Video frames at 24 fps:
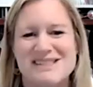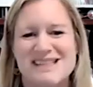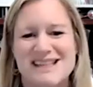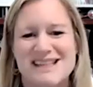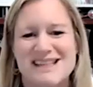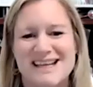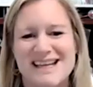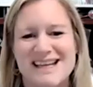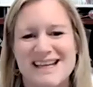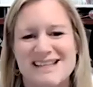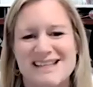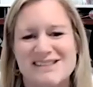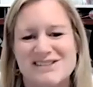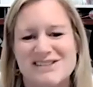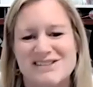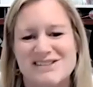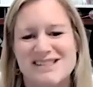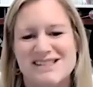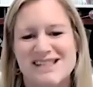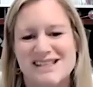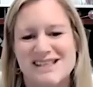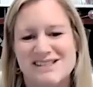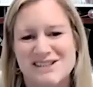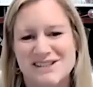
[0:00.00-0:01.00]
in the cancer
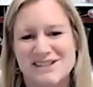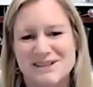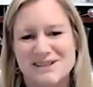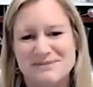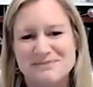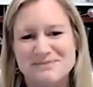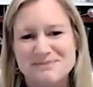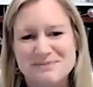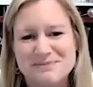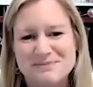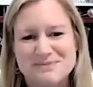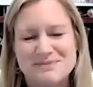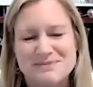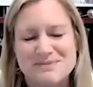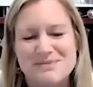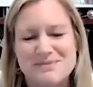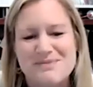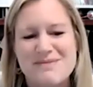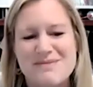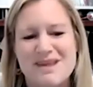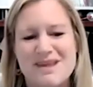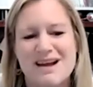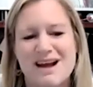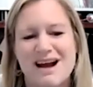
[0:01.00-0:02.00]
center.
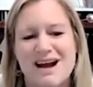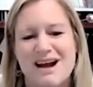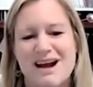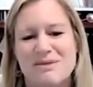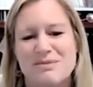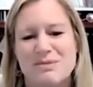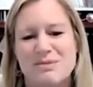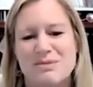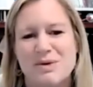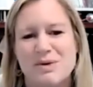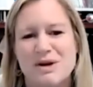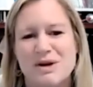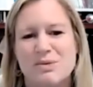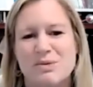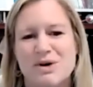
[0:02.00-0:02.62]
We